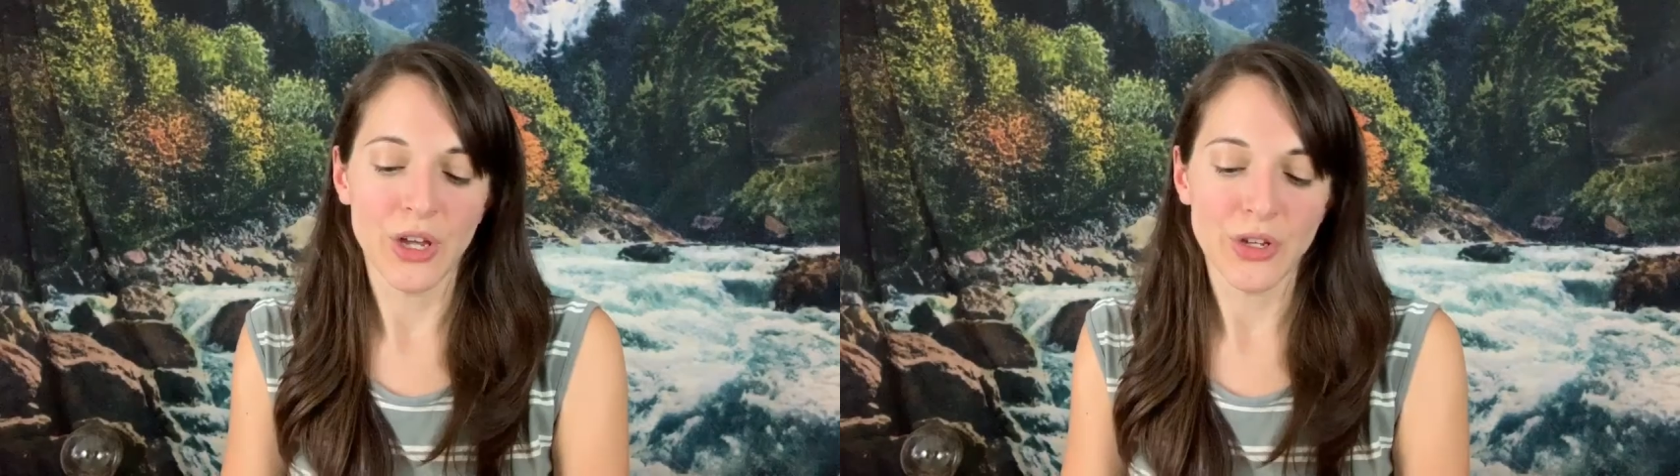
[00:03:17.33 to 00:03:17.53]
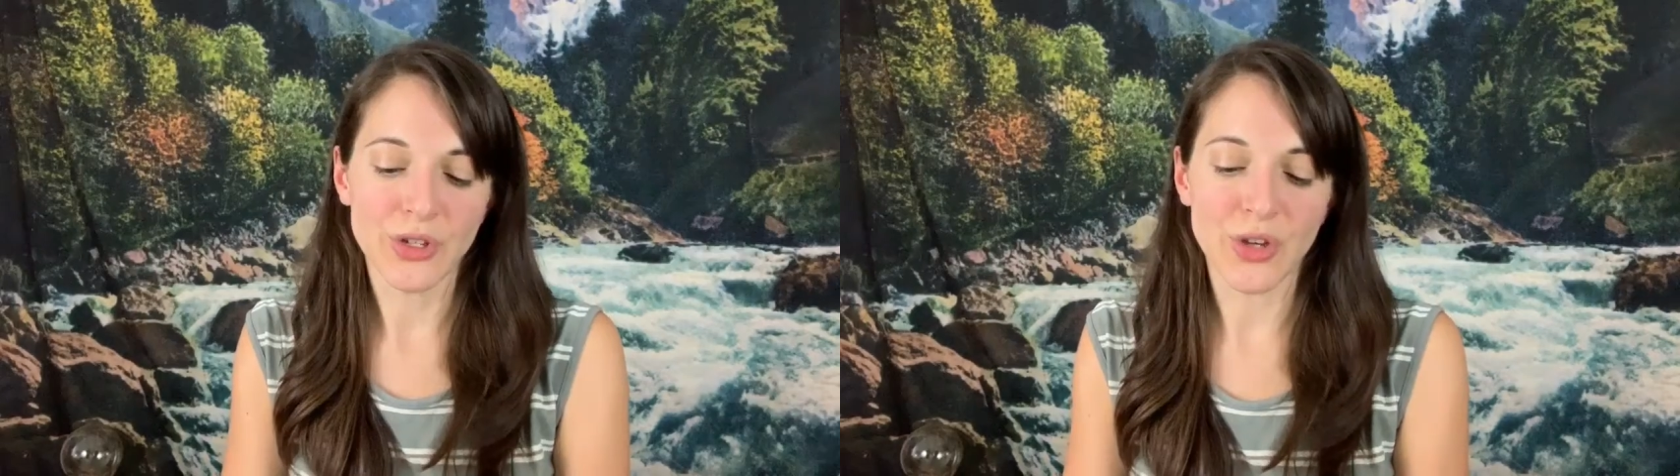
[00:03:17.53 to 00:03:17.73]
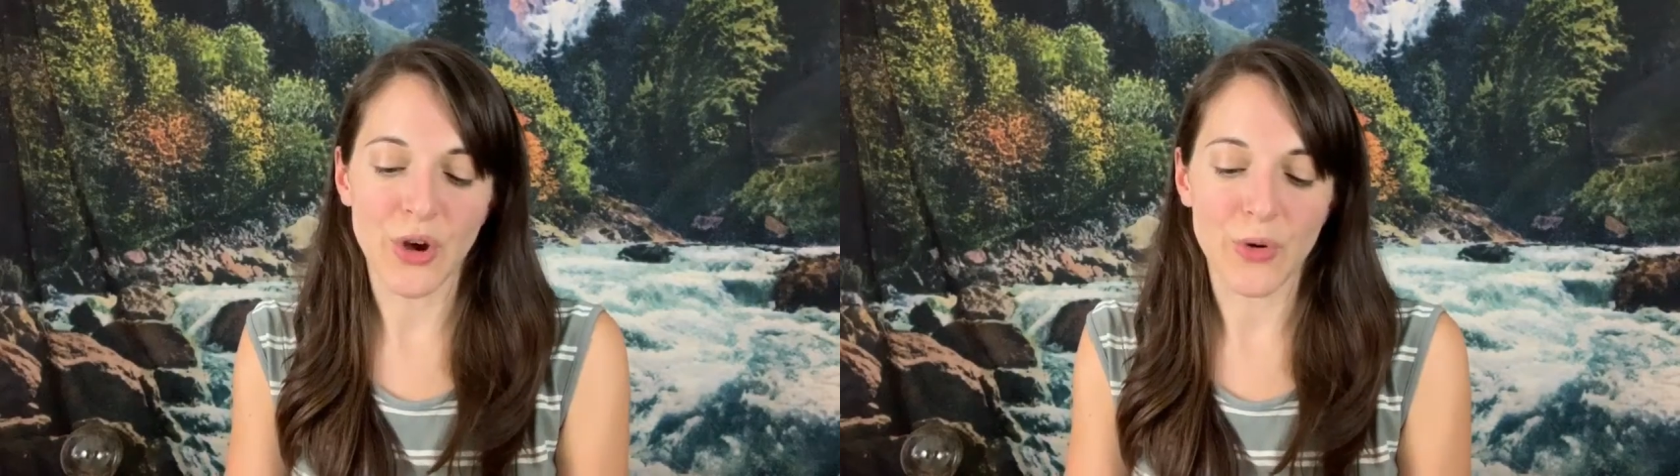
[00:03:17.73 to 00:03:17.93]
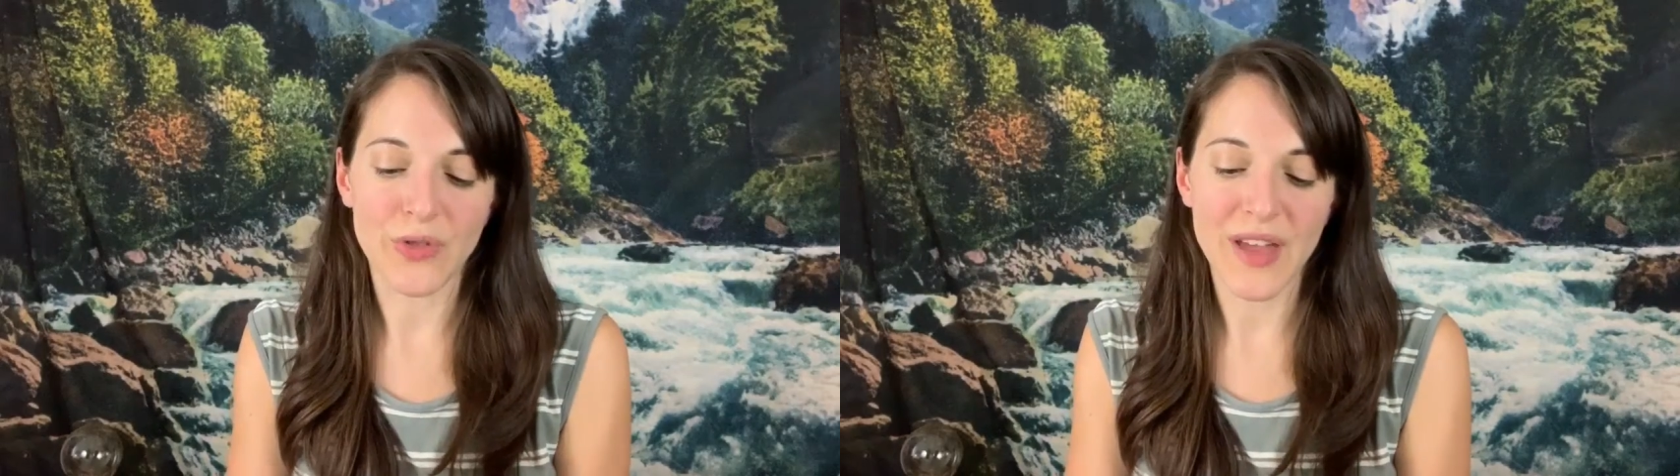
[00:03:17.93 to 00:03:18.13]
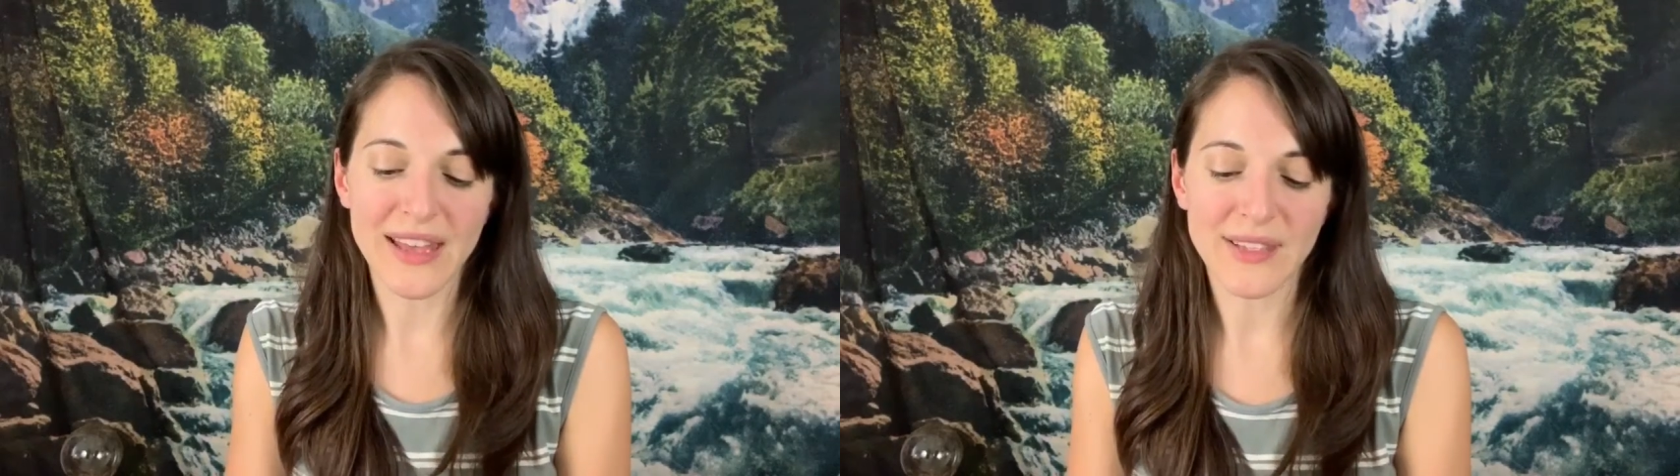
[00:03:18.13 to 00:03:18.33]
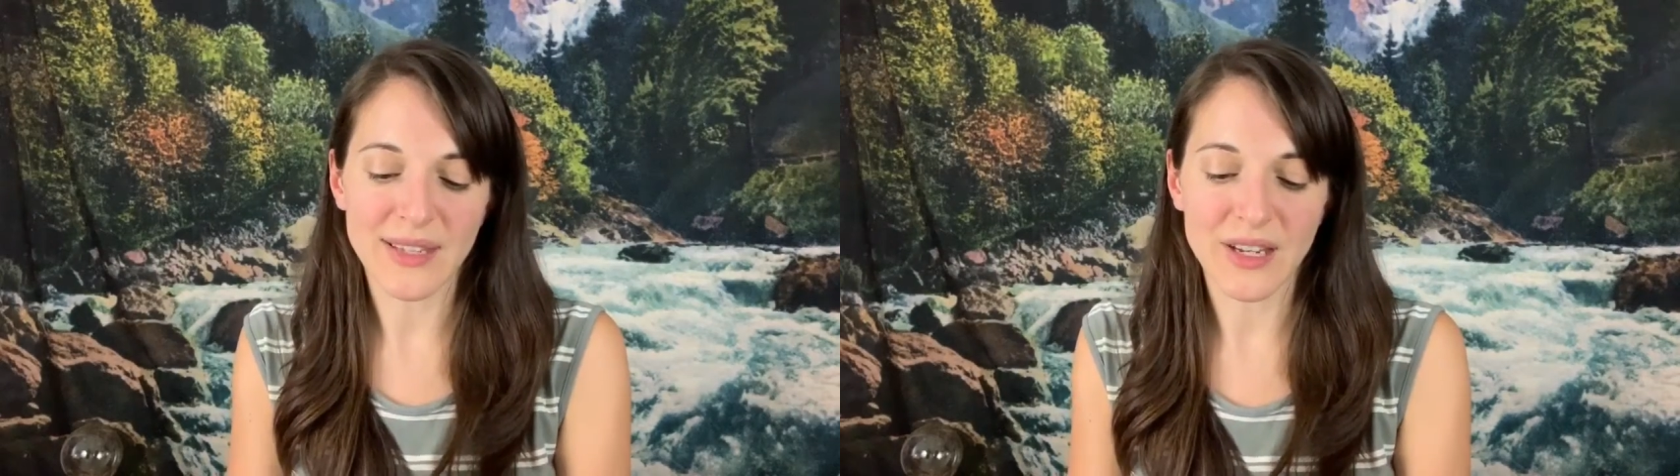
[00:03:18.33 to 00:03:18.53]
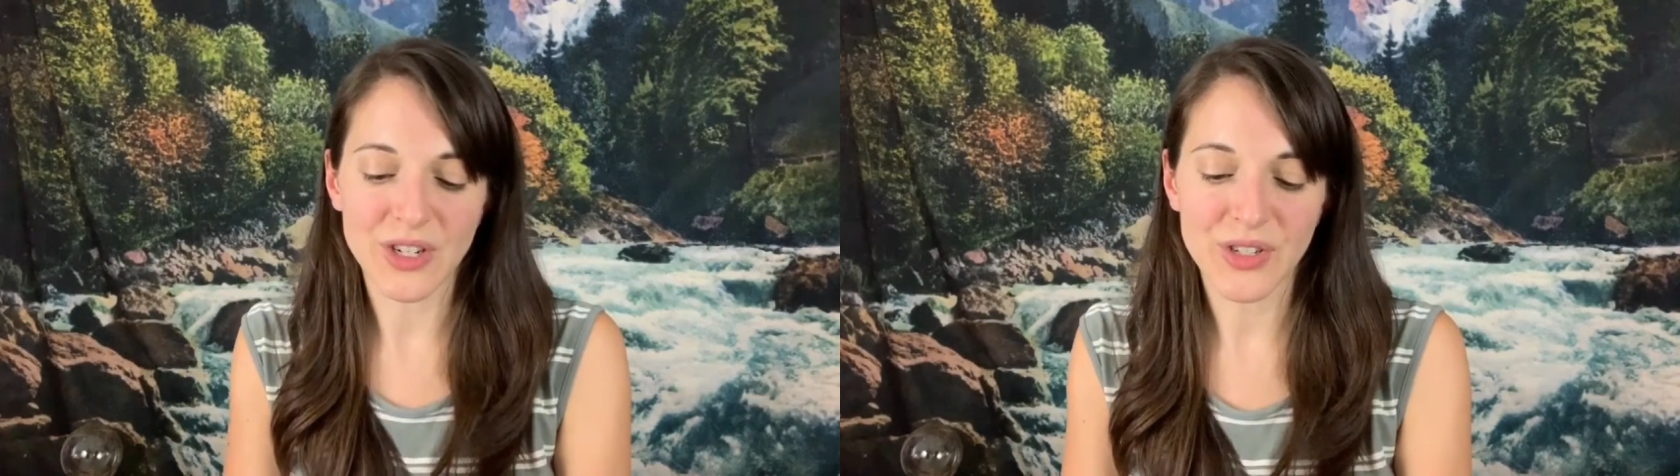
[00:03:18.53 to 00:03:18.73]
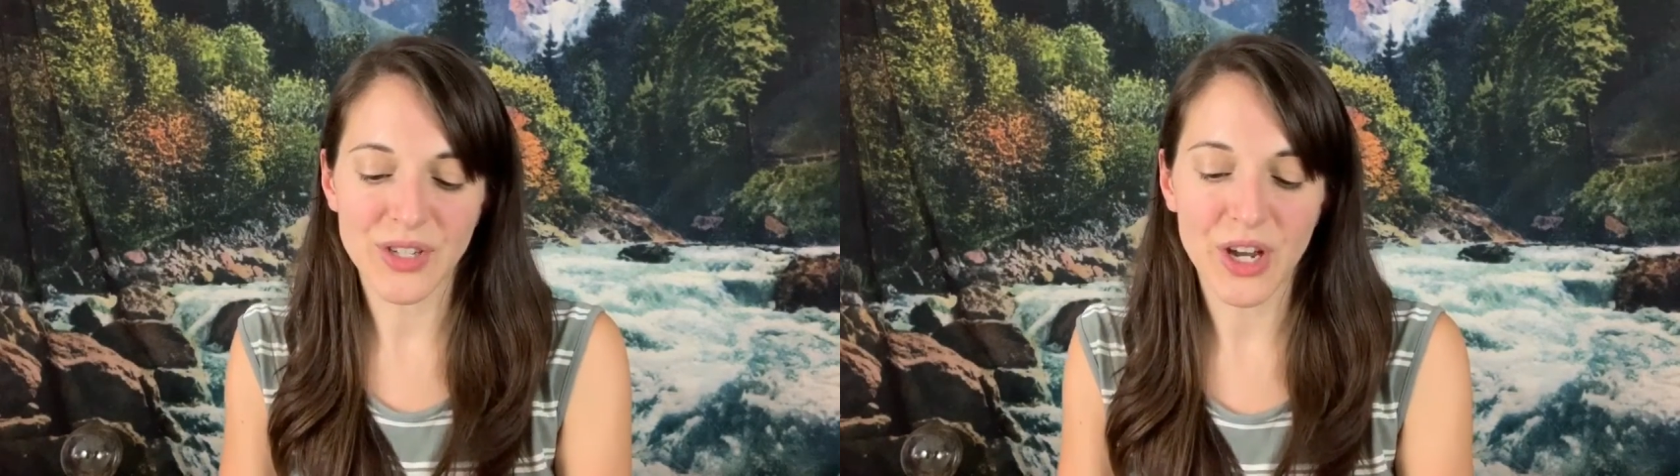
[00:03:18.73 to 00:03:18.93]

So that's just